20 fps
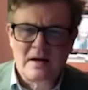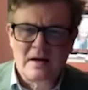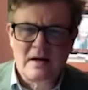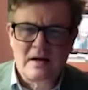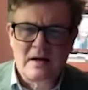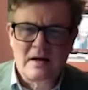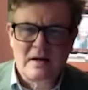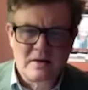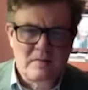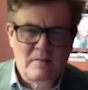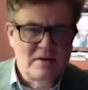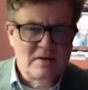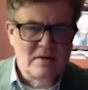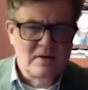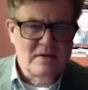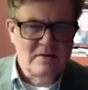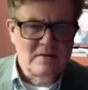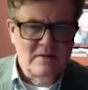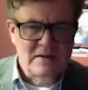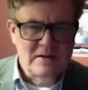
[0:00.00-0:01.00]
They are
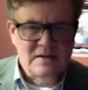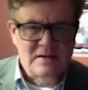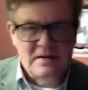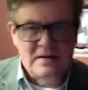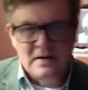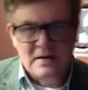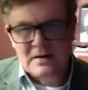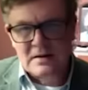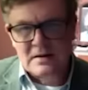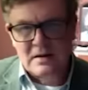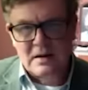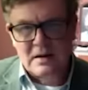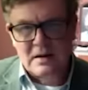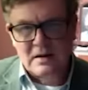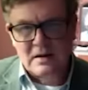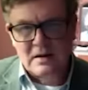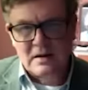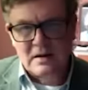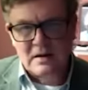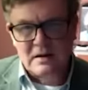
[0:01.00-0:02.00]
the most
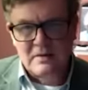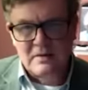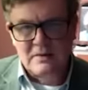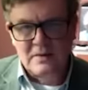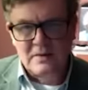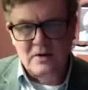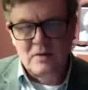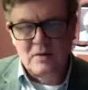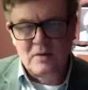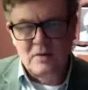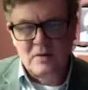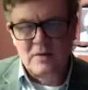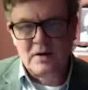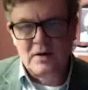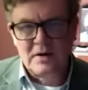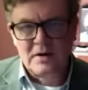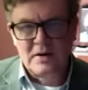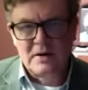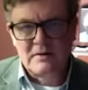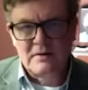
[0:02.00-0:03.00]
fascinating
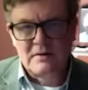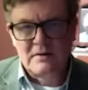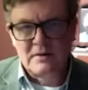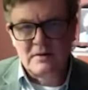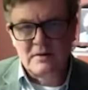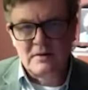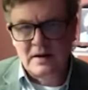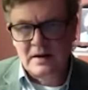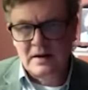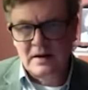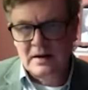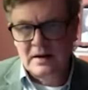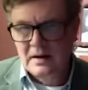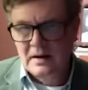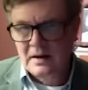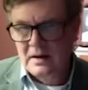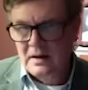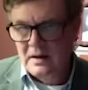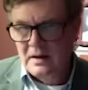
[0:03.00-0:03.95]
phenomenon of a